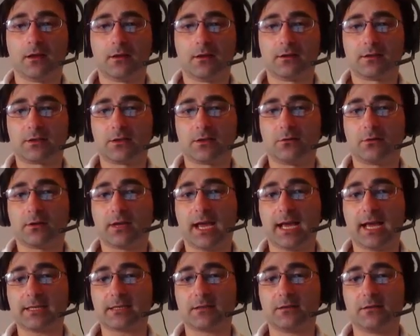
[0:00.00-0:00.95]
So
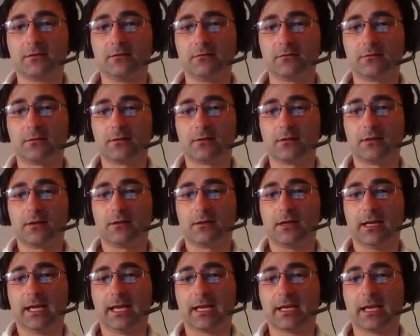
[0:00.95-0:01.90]
castle,
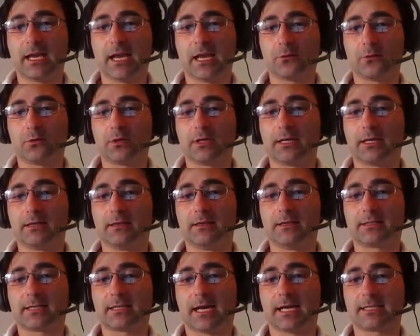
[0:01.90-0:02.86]
again we get
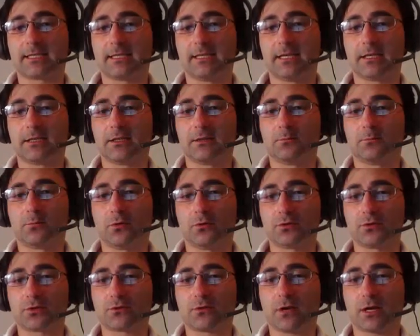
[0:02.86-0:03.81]
these isolated
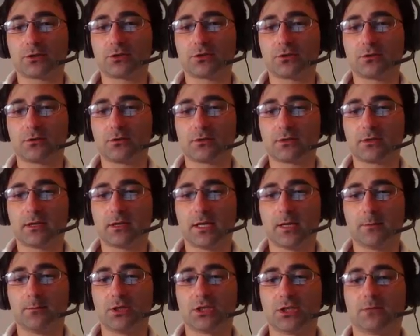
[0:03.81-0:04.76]
pawn structures,
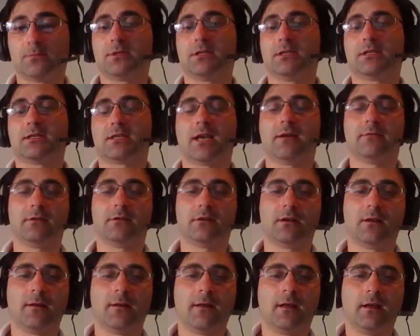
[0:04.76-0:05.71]
and bishop c7.
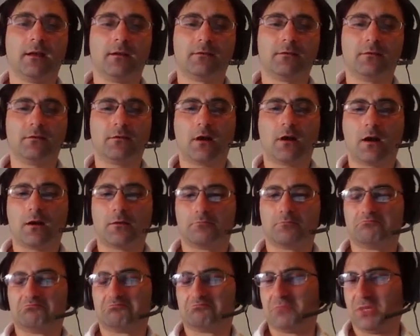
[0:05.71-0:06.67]
There are
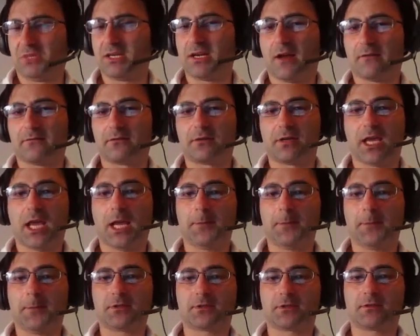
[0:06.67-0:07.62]
enough
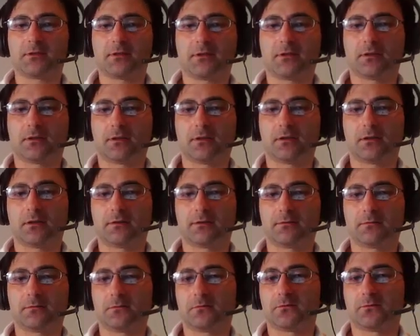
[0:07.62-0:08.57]
games
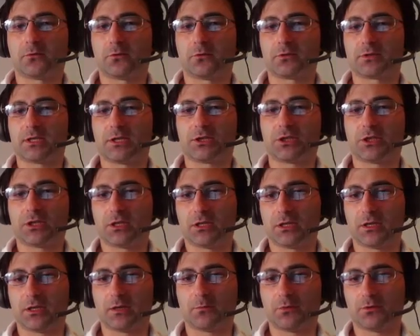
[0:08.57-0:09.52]
for such
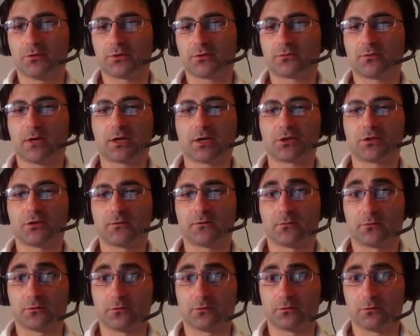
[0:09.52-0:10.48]
a pawn structure
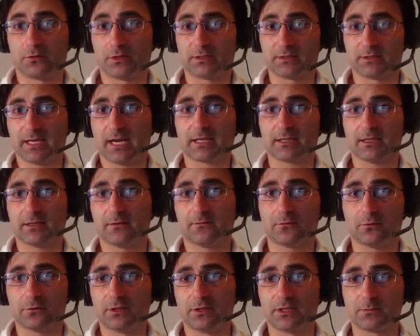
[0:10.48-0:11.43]
exactly
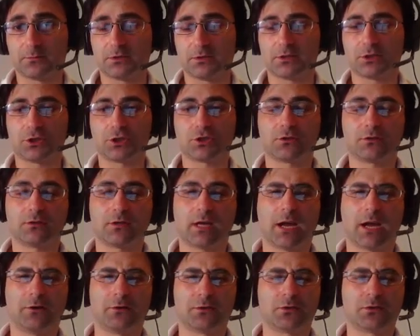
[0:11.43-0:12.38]
for this position.
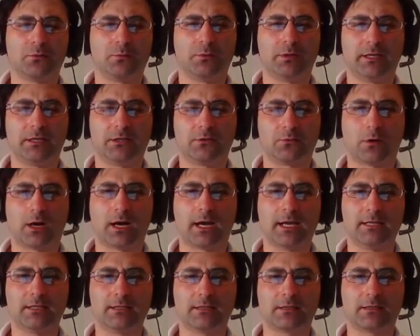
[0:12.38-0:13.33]
I also played
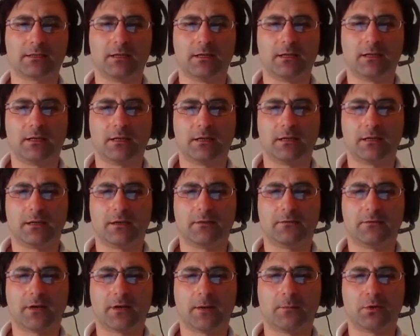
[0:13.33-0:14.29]
twice,
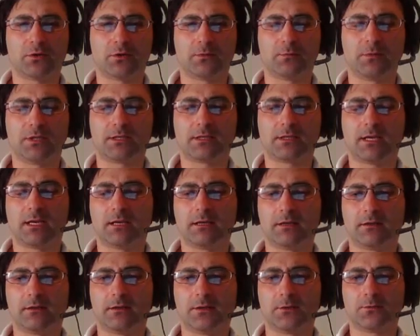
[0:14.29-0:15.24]
if I'm not
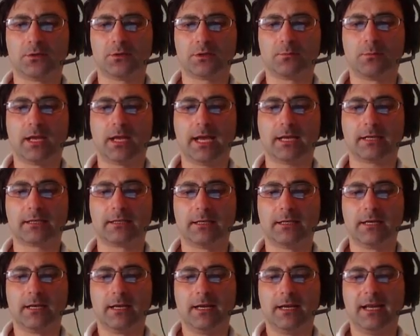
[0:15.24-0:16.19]
mistaken, this was black,
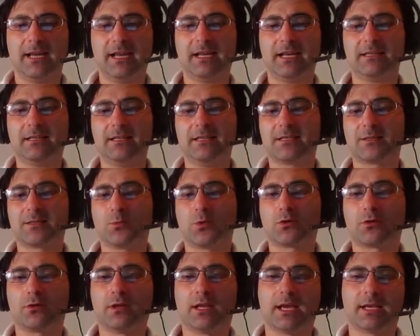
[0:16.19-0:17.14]
and it's
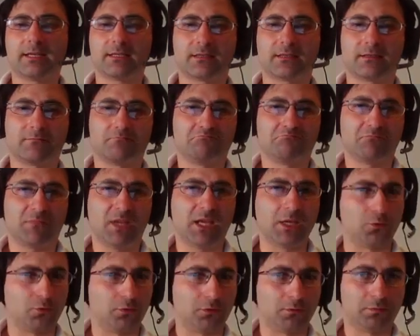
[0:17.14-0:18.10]
more or less
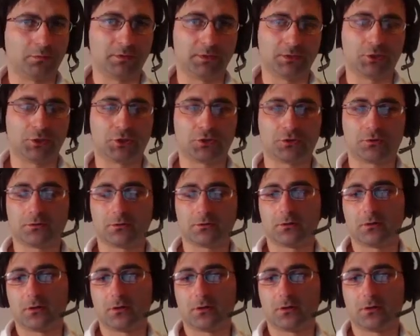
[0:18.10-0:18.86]
equal position.